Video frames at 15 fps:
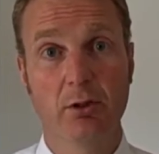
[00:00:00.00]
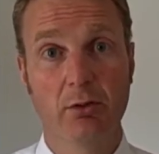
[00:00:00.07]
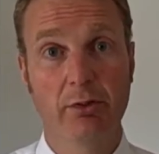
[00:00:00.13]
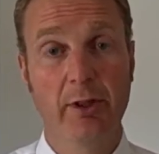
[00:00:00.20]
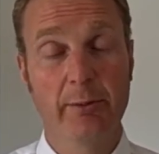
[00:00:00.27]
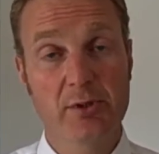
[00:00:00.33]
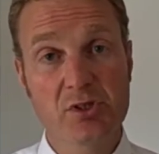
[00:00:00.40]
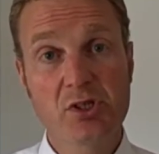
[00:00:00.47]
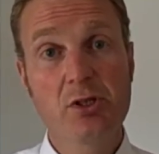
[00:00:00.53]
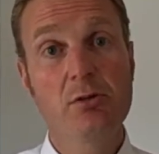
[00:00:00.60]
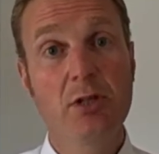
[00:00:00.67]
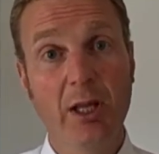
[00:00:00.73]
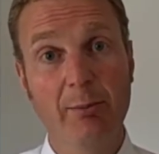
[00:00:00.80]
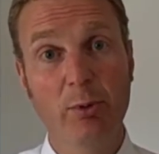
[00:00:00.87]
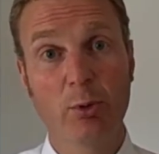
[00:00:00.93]
There were two
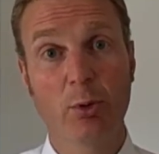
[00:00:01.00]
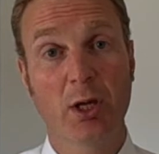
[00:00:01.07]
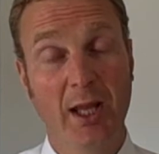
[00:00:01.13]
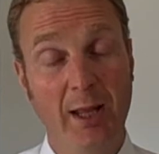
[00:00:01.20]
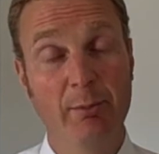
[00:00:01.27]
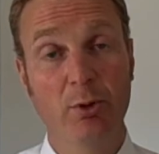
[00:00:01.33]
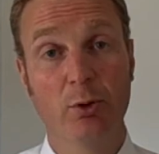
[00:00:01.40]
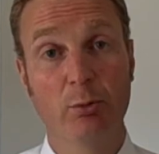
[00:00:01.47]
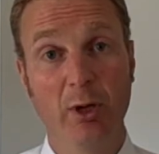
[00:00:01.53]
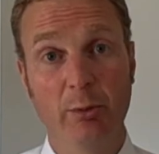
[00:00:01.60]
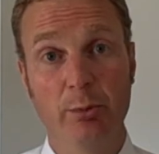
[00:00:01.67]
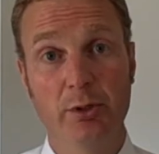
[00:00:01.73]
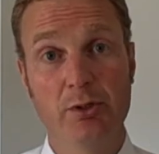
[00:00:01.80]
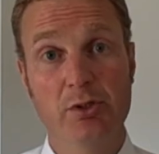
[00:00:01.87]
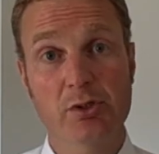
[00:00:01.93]
chemical
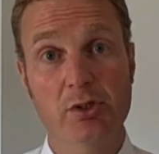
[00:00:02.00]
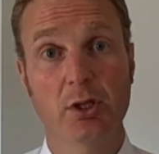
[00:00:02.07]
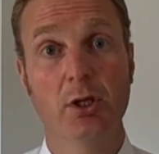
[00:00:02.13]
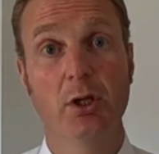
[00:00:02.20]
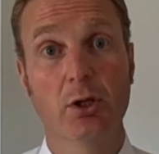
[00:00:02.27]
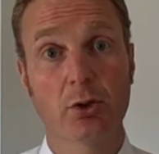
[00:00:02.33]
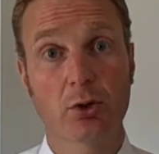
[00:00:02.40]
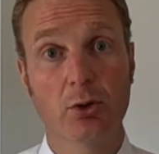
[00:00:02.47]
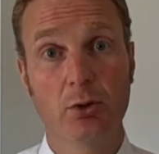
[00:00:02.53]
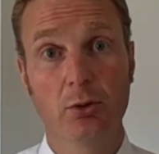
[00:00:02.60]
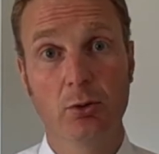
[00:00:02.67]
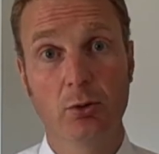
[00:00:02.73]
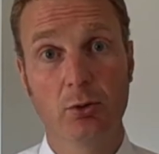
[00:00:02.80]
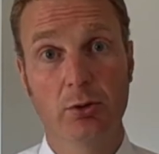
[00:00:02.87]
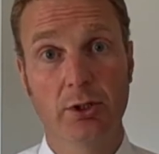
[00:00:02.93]
weapons
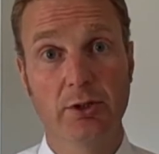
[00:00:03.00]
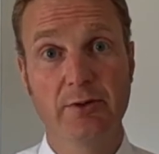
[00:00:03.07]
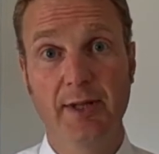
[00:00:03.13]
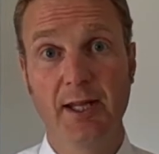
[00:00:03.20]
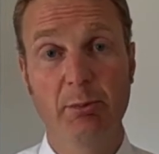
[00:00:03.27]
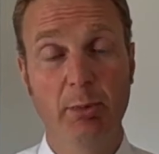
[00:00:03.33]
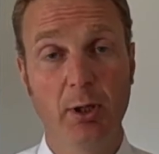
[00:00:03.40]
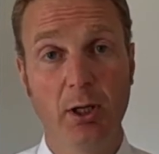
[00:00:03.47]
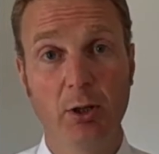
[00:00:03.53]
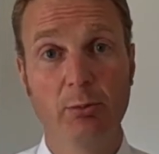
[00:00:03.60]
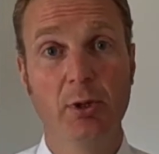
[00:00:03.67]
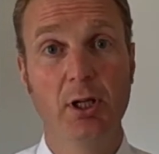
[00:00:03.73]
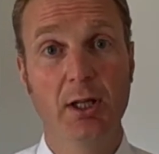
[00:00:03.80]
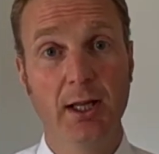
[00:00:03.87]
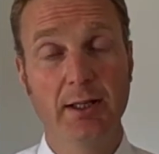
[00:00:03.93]
called Napalm
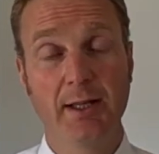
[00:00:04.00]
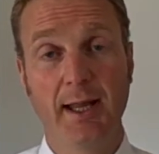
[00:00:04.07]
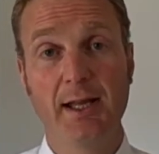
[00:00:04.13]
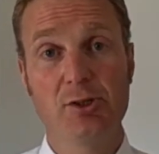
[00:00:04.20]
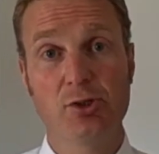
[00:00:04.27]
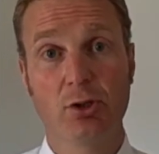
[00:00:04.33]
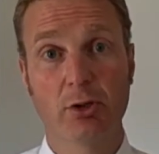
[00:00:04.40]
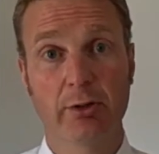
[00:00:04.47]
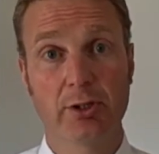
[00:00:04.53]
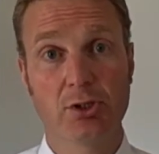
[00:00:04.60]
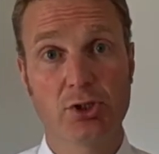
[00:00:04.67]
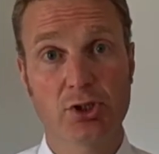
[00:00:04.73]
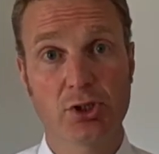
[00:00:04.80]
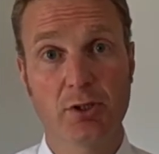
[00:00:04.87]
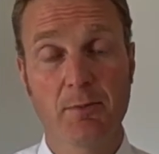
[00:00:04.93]
and Agent
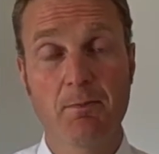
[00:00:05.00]
Orange.